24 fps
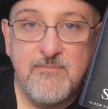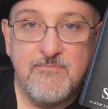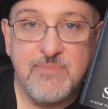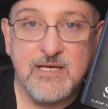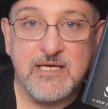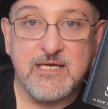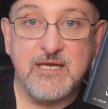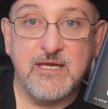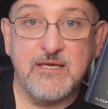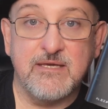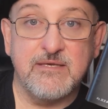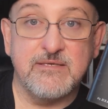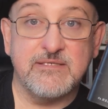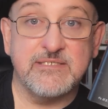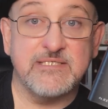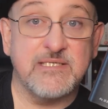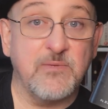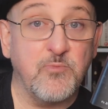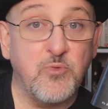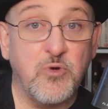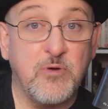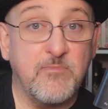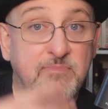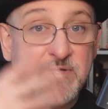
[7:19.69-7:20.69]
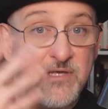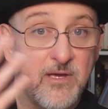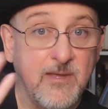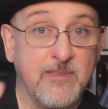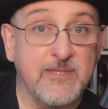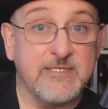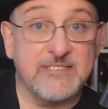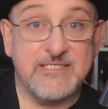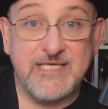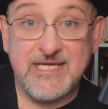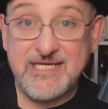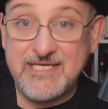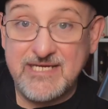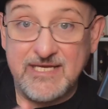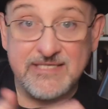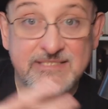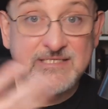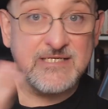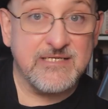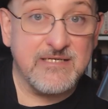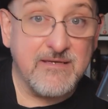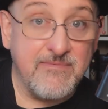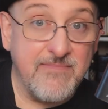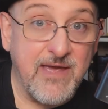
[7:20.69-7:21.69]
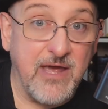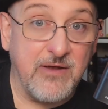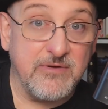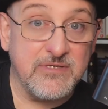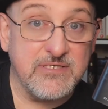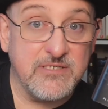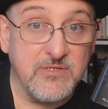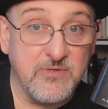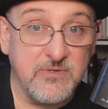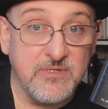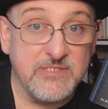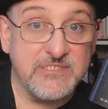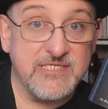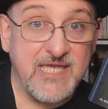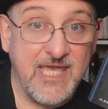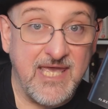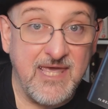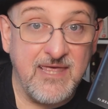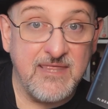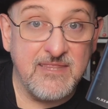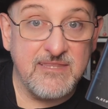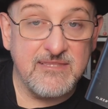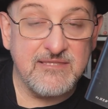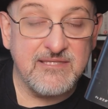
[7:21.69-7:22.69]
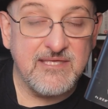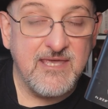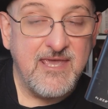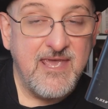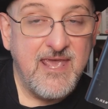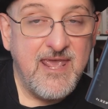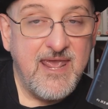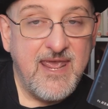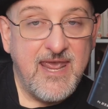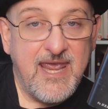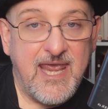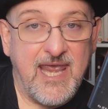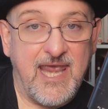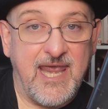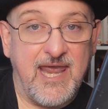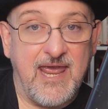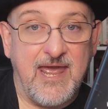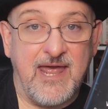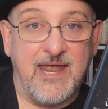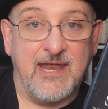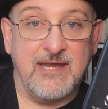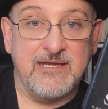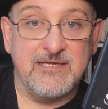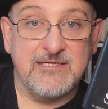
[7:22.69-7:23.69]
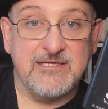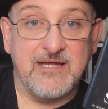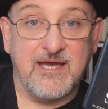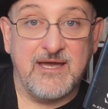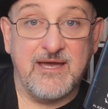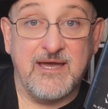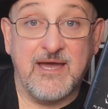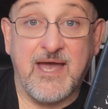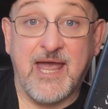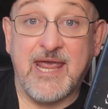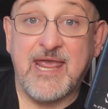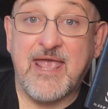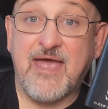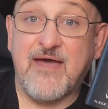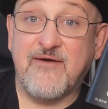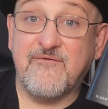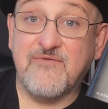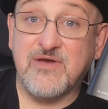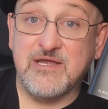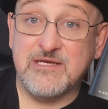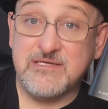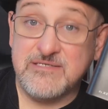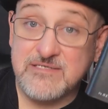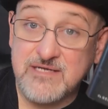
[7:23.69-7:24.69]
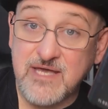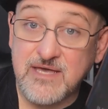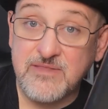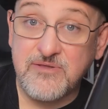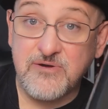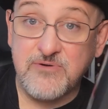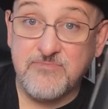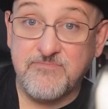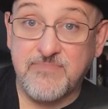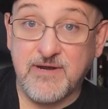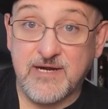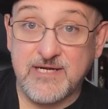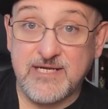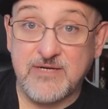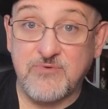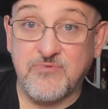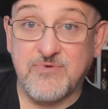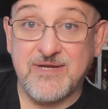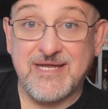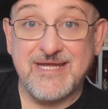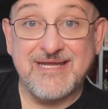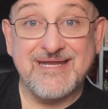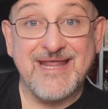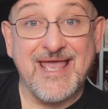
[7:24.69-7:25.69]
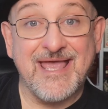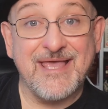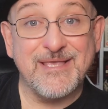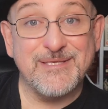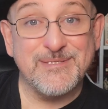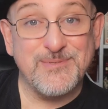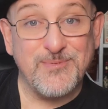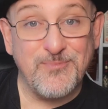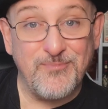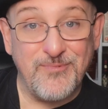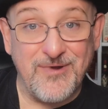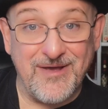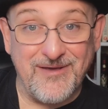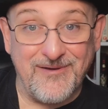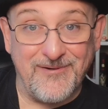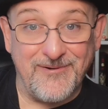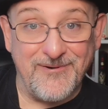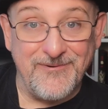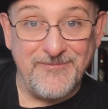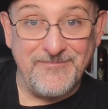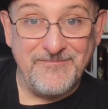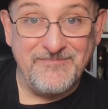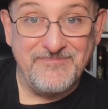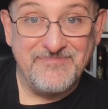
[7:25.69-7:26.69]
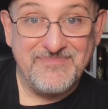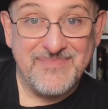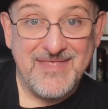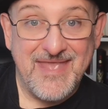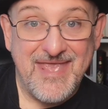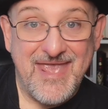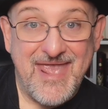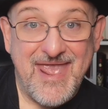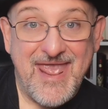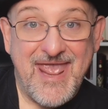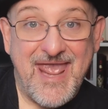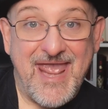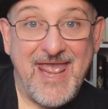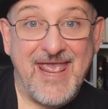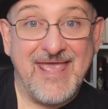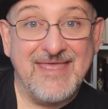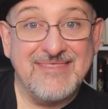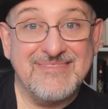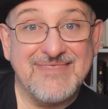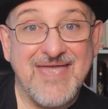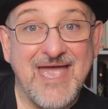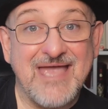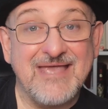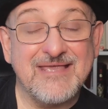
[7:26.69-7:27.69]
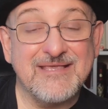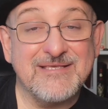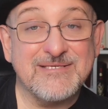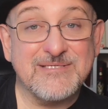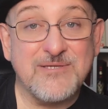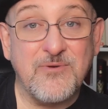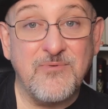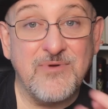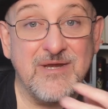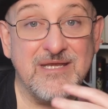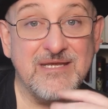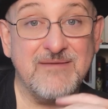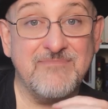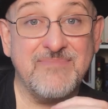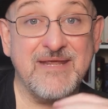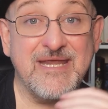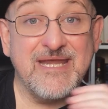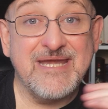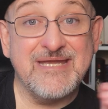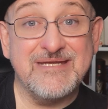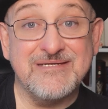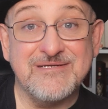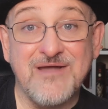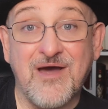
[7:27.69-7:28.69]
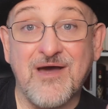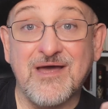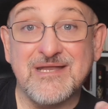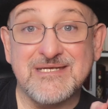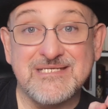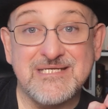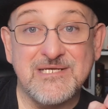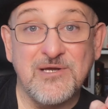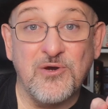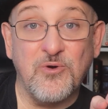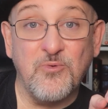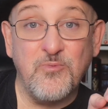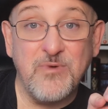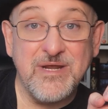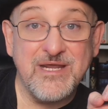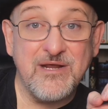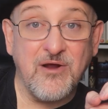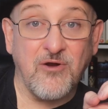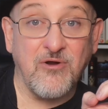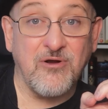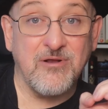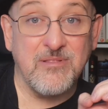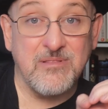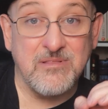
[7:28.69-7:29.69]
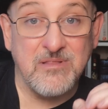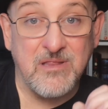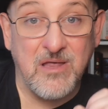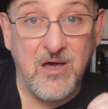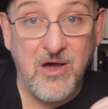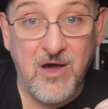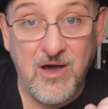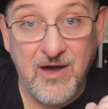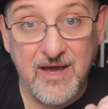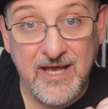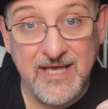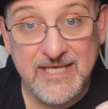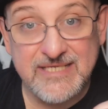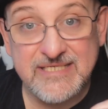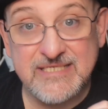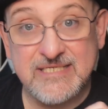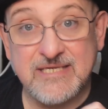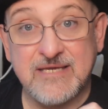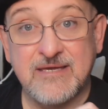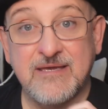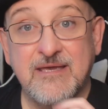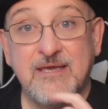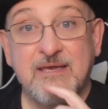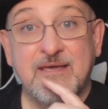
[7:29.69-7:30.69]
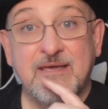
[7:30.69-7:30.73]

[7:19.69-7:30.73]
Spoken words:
because Somewhere Beyond the Sea doesn't come out until the 10th. And I have another buddy read as well. And that is going to be Not Till We Are Lost